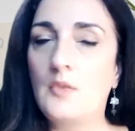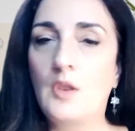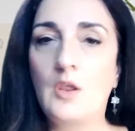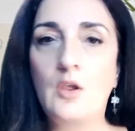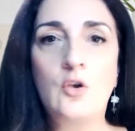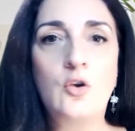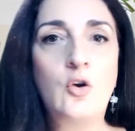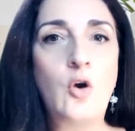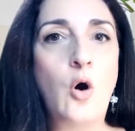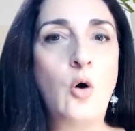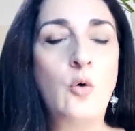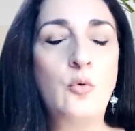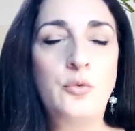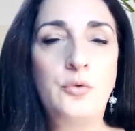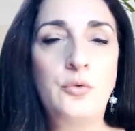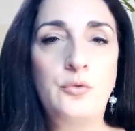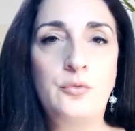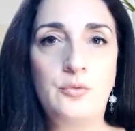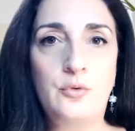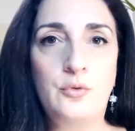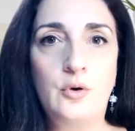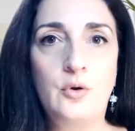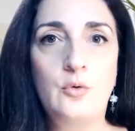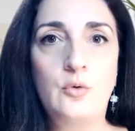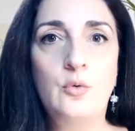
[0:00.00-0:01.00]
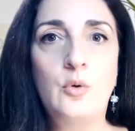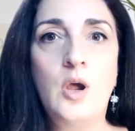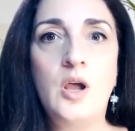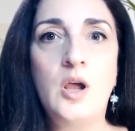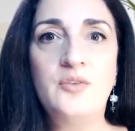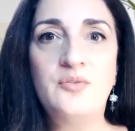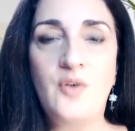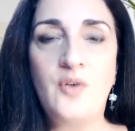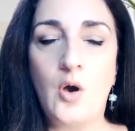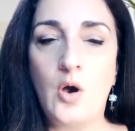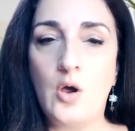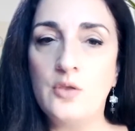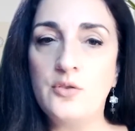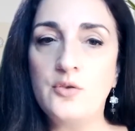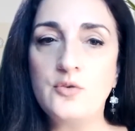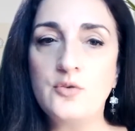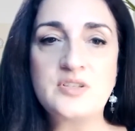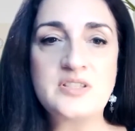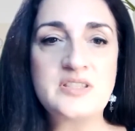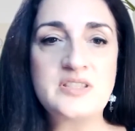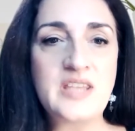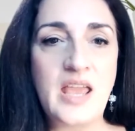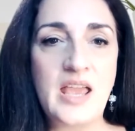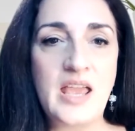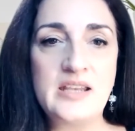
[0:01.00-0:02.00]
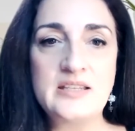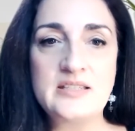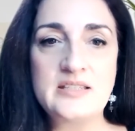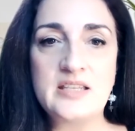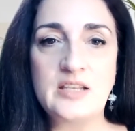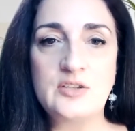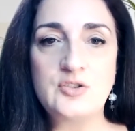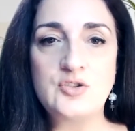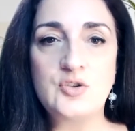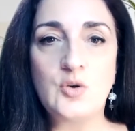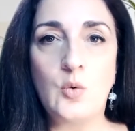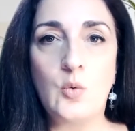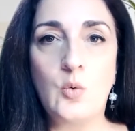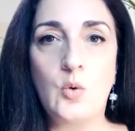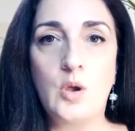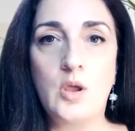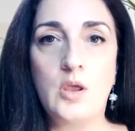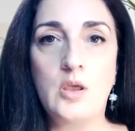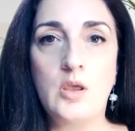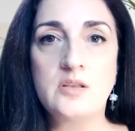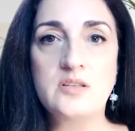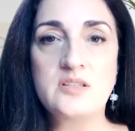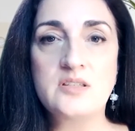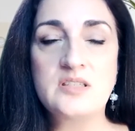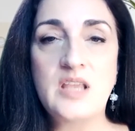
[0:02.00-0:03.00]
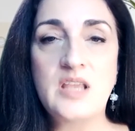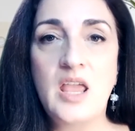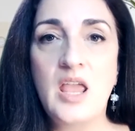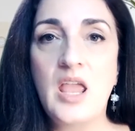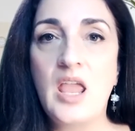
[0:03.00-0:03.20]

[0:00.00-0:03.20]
go through of all those 10 essential oils.